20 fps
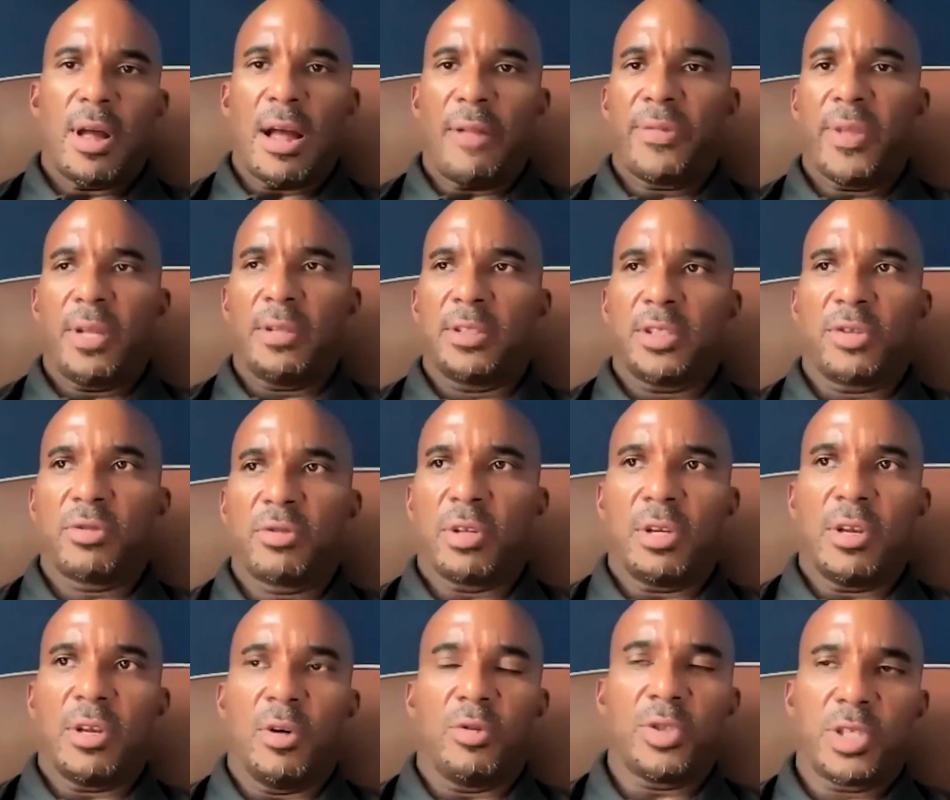I think just
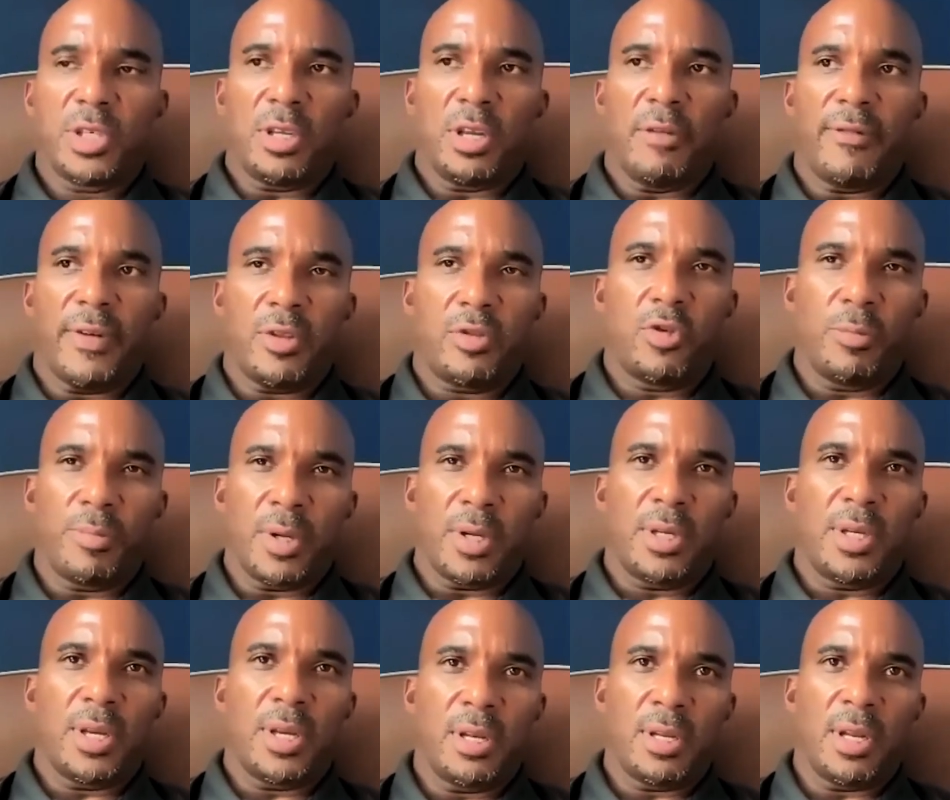the notion of a
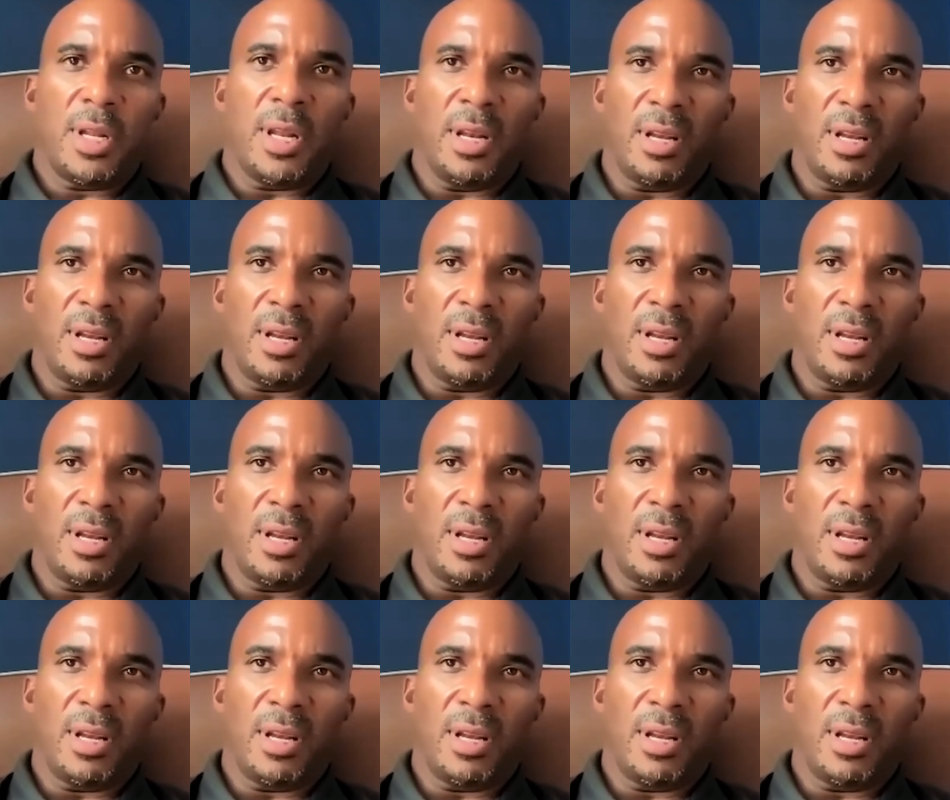superintendent